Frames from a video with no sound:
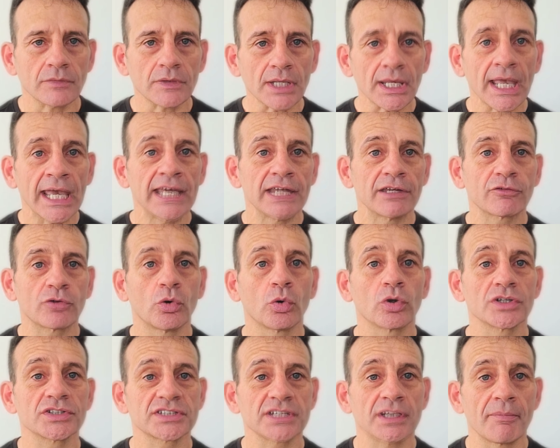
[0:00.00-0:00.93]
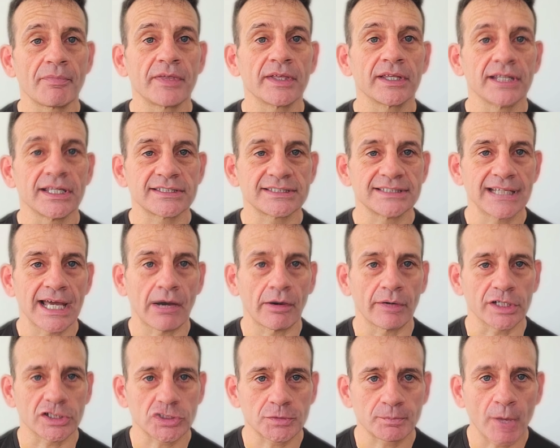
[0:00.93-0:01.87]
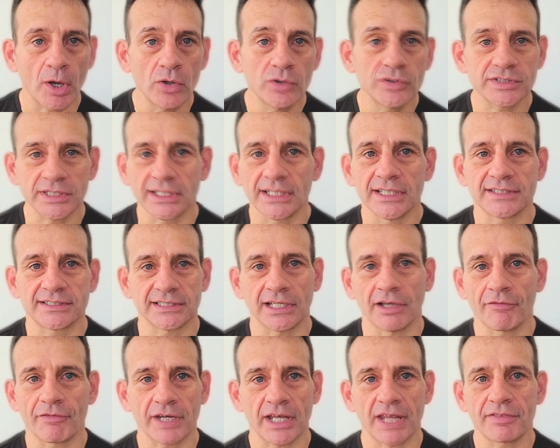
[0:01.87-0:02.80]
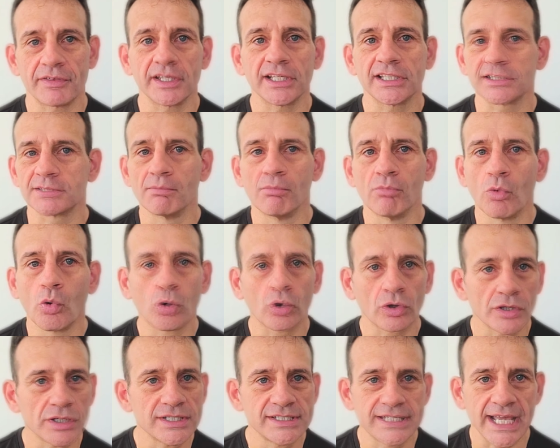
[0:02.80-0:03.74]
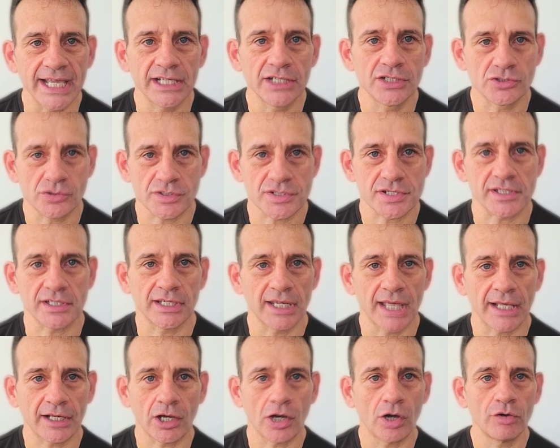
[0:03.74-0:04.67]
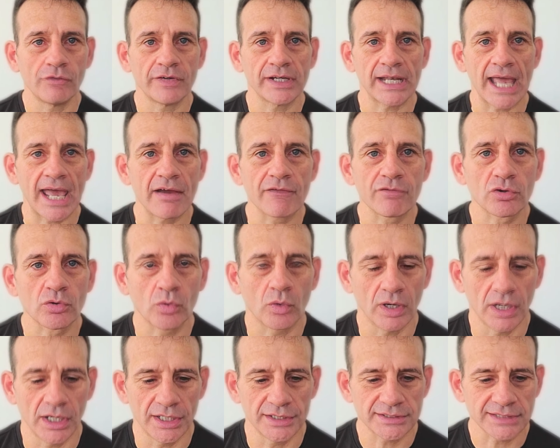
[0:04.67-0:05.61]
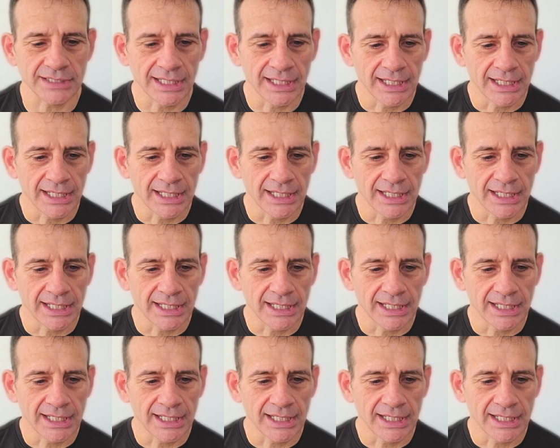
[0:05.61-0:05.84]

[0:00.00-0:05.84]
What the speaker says: And of course, something that's now exposing itself that I think is more dangerous than COVID ever was.